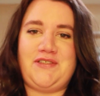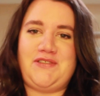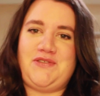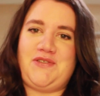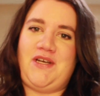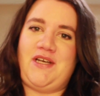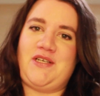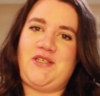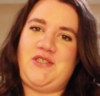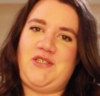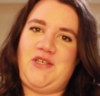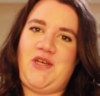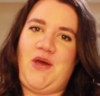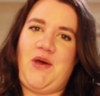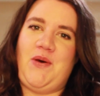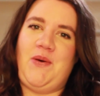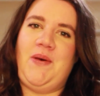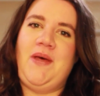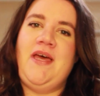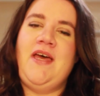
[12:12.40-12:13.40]
trunk
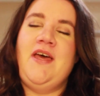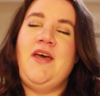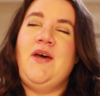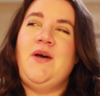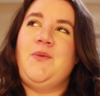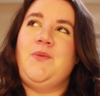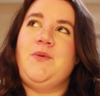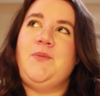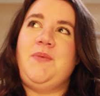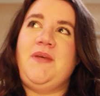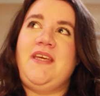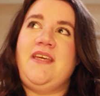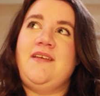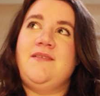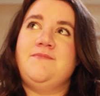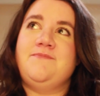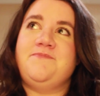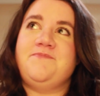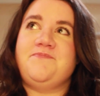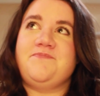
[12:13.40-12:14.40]
show would
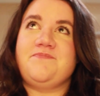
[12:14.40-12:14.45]
be: